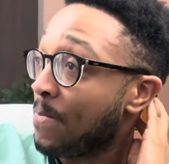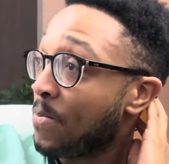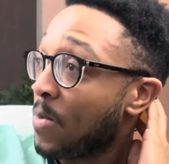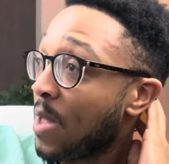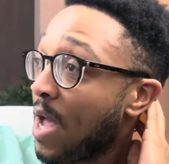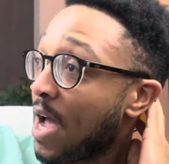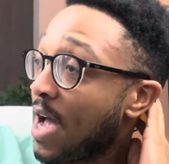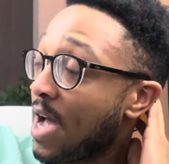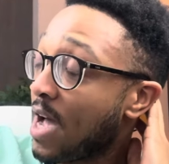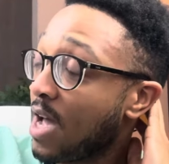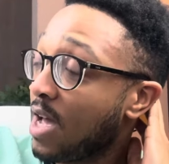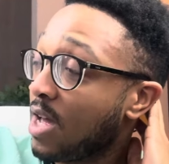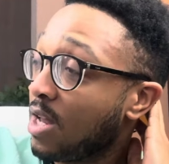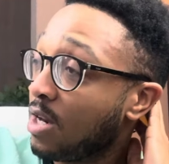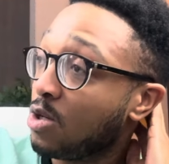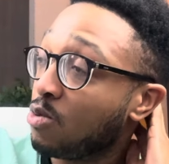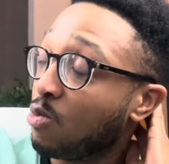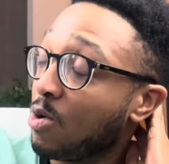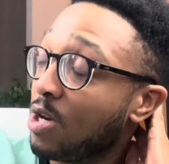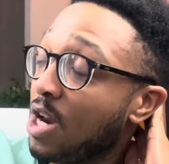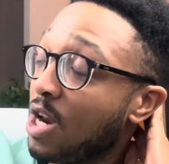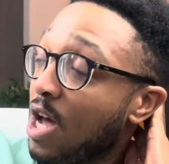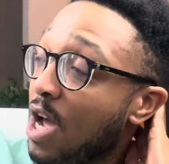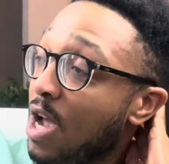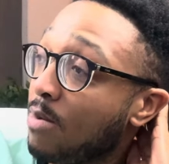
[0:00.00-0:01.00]
And we're
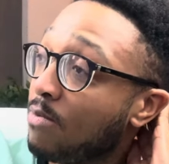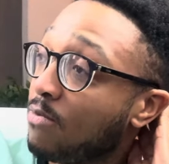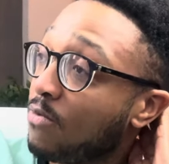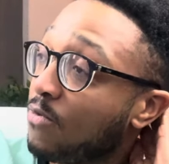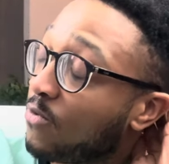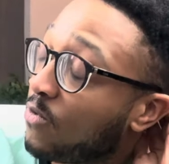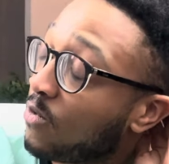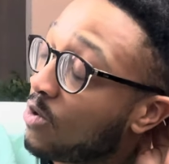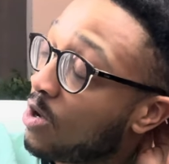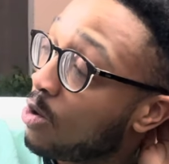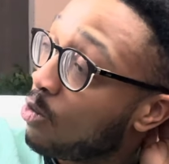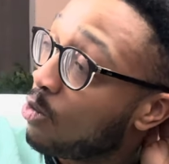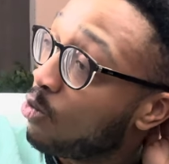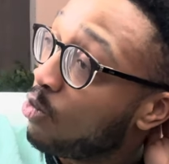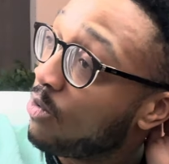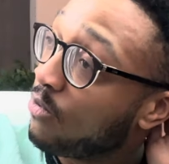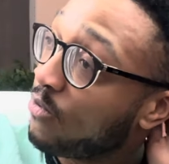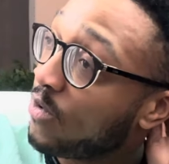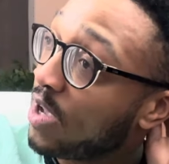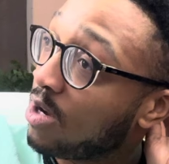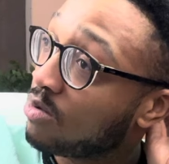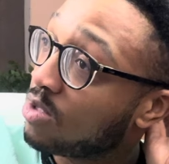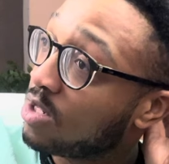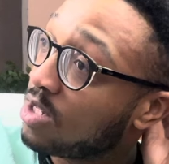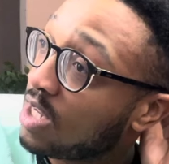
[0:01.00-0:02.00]
ninth. We
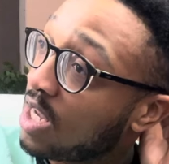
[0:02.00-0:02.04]
failed to